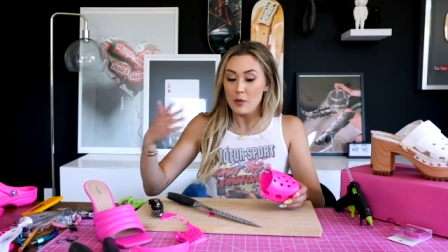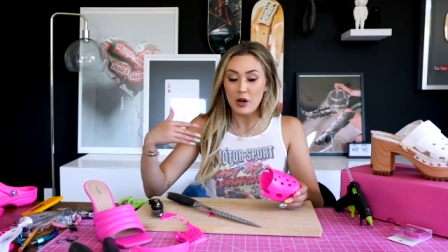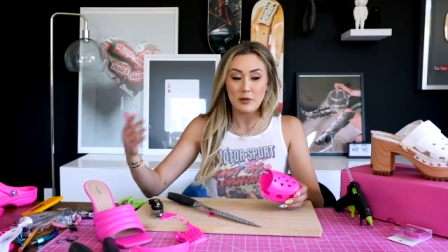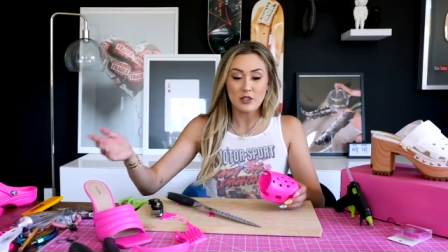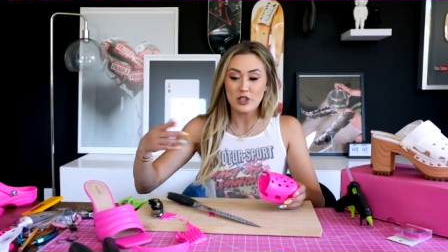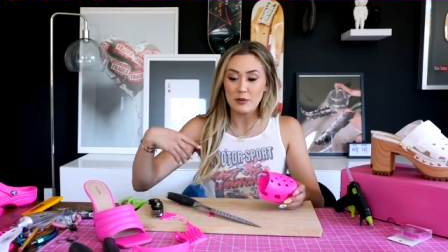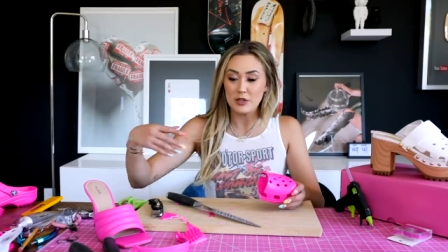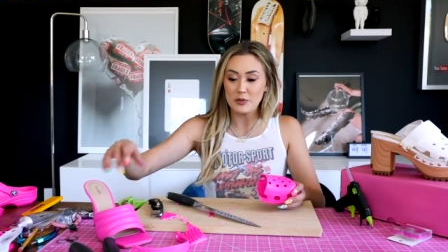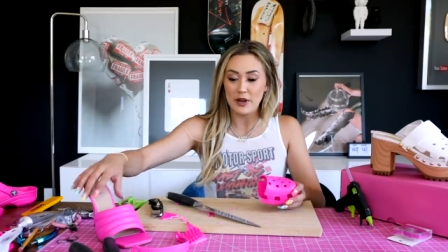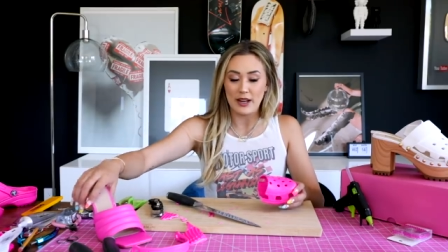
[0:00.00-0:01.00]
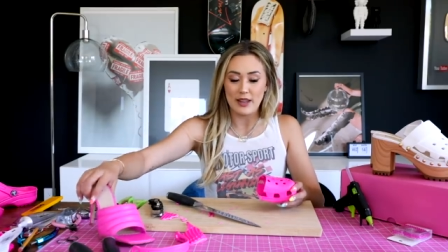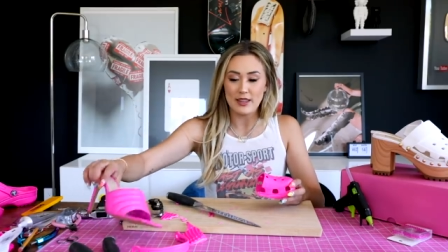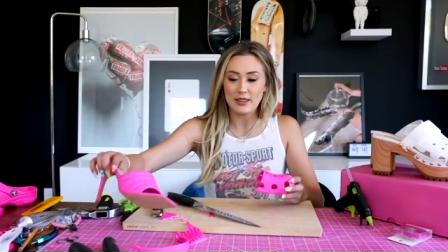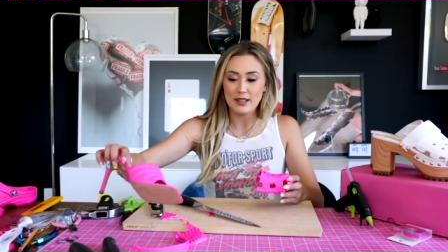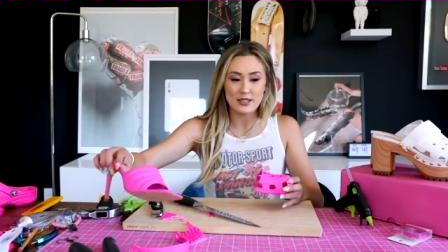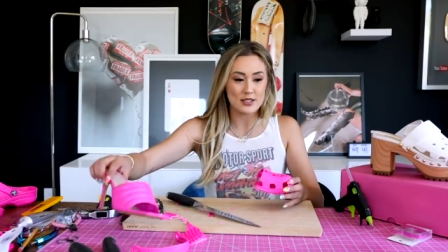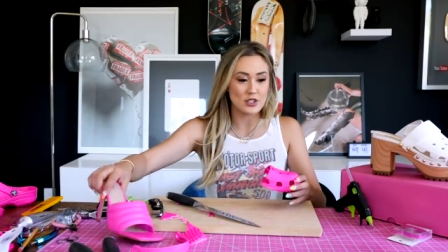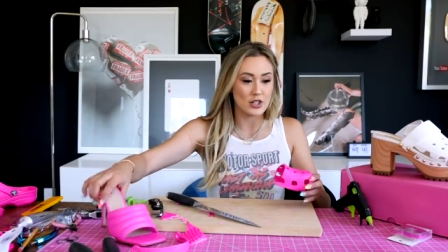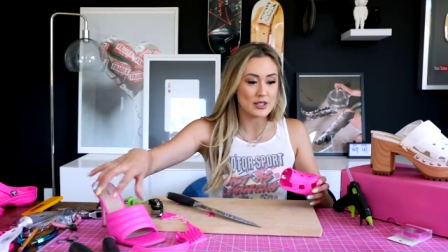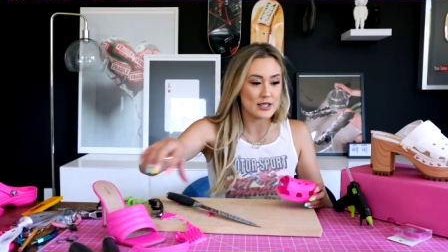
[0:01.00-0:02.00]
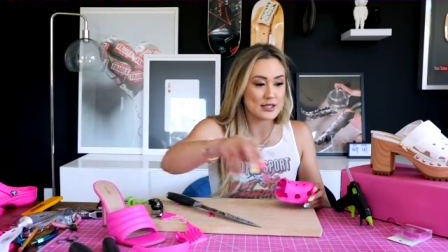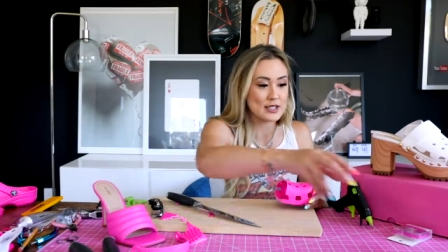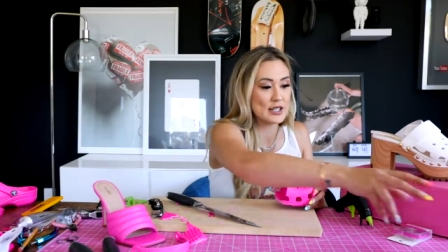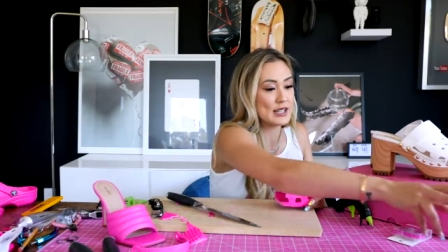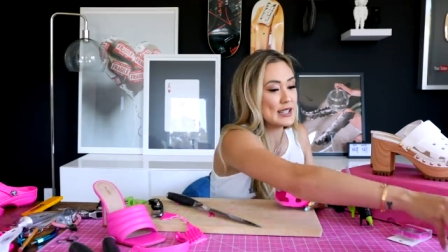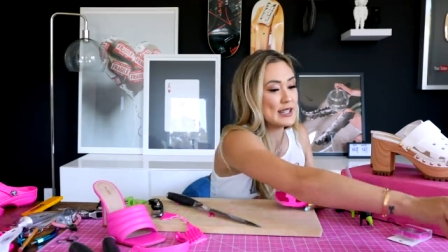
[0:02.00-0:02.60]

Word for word: Oh I'm legitimately sweating. I think that's as good as it's gonna